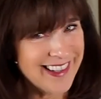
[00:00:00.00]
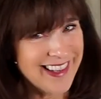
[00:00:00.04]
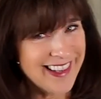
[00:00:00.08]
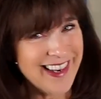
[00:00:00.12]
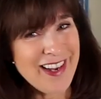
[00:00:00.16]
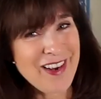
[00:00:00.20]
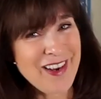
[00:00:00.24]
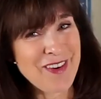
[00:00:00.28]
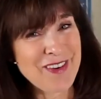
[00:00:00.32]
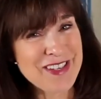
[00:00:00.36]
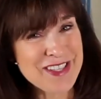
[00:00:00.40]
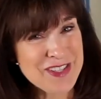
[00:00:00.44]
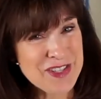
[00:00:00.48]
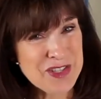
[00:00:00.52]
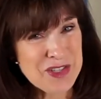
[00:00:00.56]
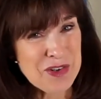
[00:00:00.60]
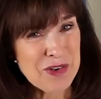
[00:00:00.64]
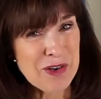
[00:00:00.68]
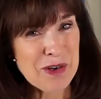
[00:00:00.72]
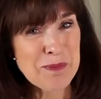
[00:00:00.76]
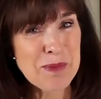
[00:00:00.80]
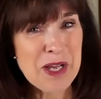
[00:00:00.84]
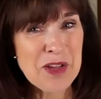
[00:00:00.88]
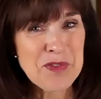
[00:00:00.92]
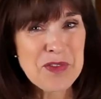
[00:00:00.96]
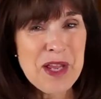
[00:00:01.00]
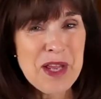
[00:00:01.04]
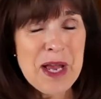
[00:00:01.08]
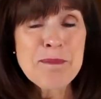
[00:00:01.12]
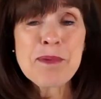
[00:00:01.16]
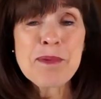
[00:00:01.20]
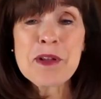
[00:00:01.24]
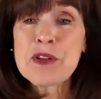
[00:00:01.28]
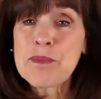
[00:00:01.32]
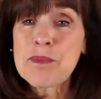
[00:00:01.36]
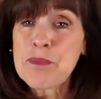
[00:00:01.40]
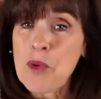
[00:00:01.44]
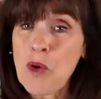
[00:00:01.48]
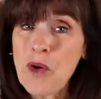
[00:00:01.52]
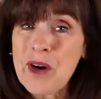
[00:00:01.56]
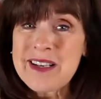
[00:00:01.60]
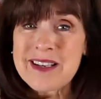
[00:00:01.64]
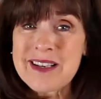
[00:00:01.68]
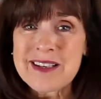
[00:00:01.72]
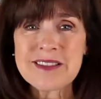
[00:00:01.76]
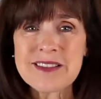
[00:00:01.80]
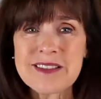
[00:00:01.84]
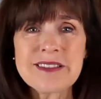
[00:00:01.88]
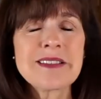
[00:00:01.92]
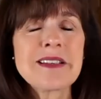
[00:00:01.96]
I always joke about that. But the point
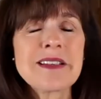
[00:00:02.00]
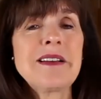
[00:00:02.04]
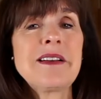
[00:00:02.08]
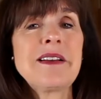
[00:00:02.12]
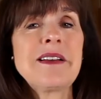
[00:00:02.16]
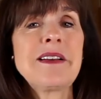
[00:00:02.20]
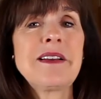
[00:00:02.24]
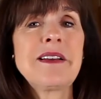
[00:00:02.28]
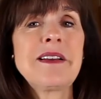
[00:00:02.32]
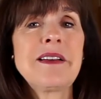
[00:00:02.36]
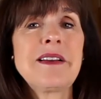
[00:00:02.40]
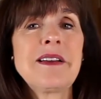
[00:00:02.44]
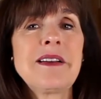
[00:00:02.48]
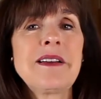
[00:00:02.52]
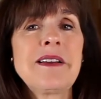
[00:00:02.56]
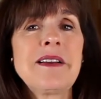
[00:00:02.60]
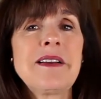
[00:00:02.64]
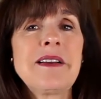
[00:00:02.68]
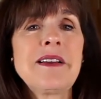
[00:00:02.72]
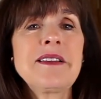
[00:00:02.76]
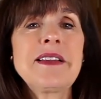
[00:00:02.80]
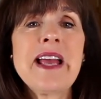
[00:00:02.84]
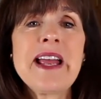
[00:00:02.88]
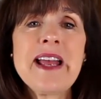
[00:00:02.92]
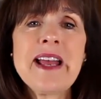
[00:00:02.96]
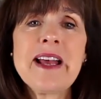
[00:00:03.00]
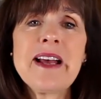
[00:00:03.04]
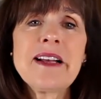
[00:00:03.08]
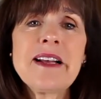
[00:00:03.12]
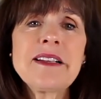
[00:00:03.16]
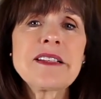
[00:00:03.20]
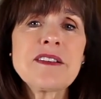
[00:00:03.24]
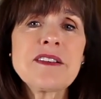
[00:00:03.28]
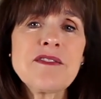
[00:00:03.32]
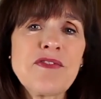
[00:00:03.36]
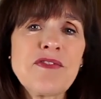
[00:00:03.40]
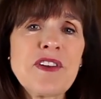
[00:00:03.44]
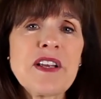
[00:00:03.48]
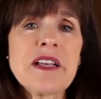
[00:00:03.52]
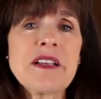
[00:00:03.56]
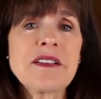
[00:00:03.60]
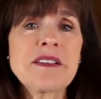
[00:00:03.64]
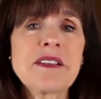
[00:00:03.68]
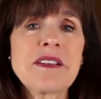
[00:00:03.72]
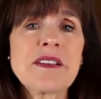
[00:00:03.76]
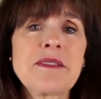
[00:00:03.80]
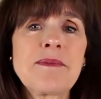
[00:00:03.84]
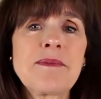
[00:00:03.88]
is, the hands and feet,